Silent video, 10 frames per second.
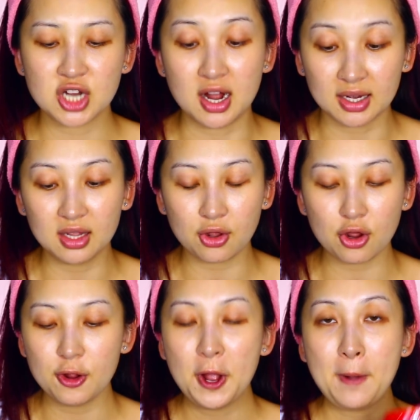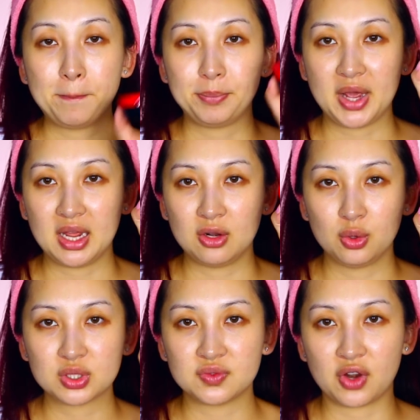chunky though, but it
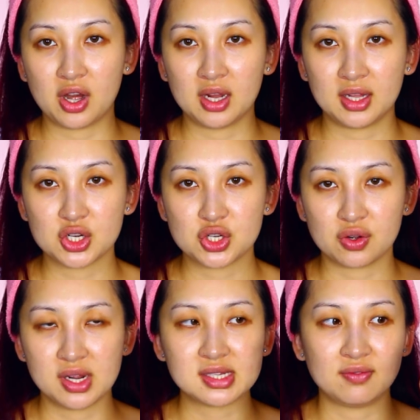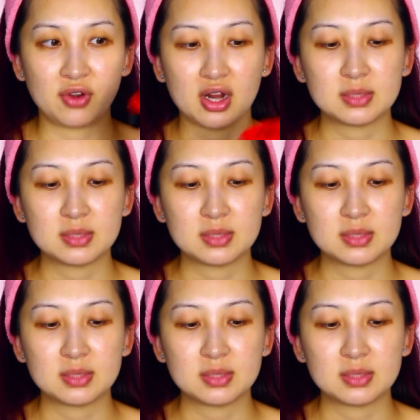looks very luxurious and very